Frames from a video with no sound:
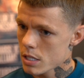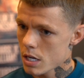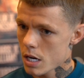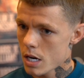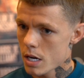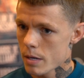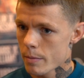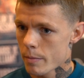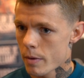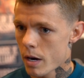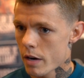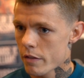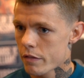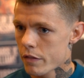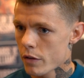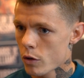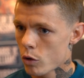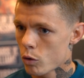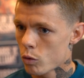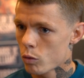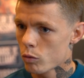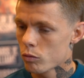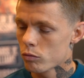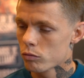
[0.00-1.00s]
time. I
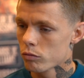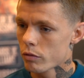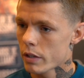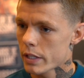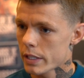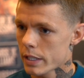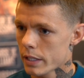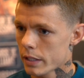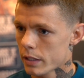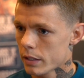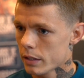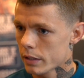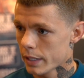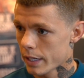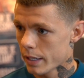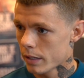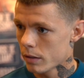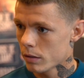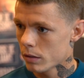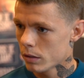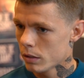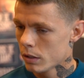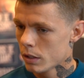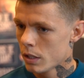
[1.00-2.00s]
feel ready
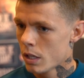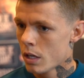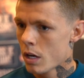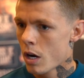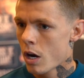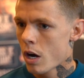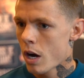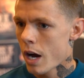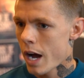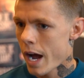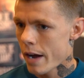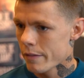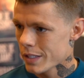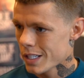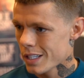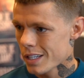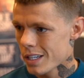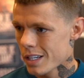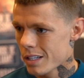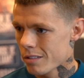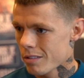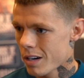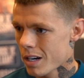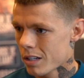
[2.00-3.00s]
now, having a
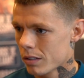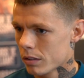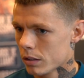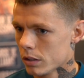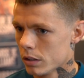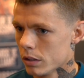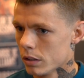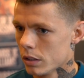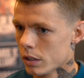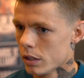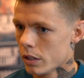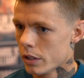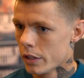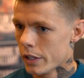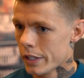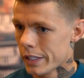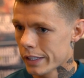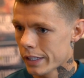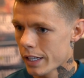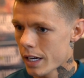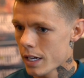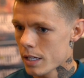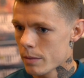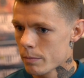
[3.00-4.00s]
year out of the, uh, of
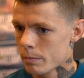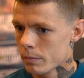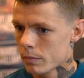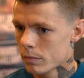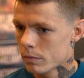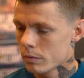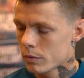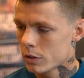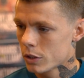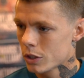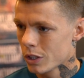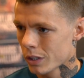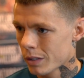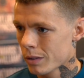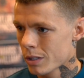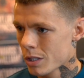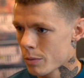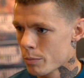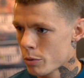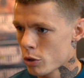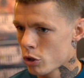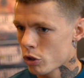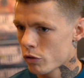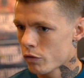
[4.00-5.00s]
the game to,
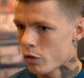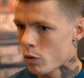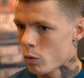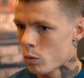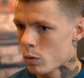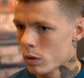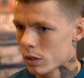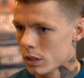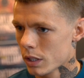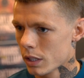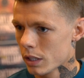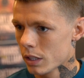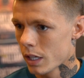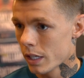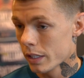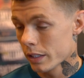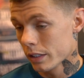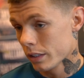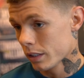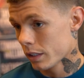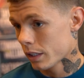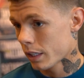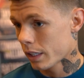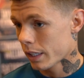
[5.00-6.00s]
to, push forward and,
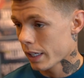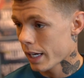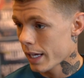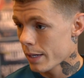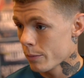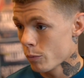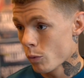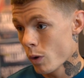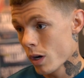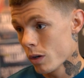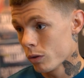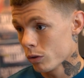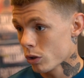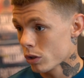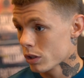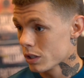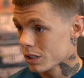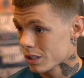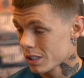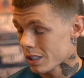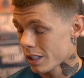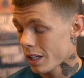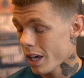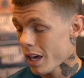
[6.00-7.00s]
and claim world
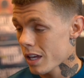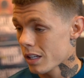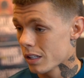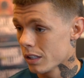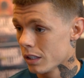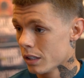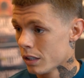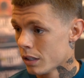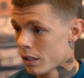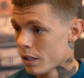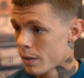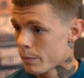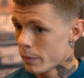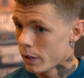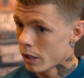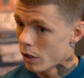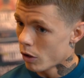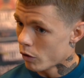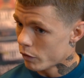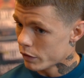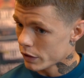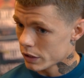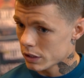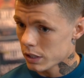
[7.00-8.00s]
honours again. But
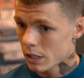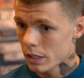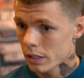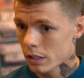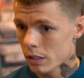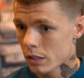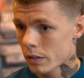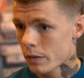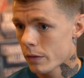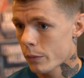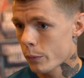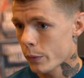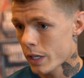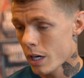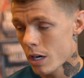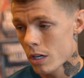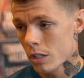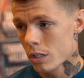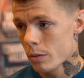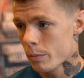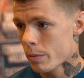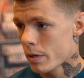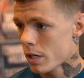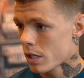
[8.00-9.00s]
obviously we
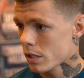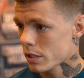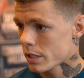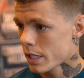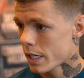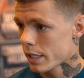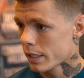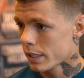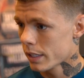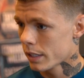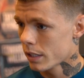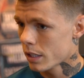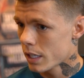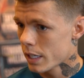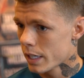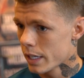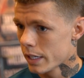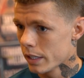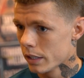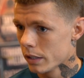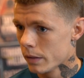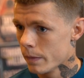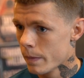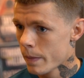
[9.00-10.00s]
can't look past Saturday night
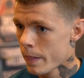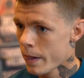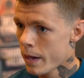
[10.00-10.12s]
and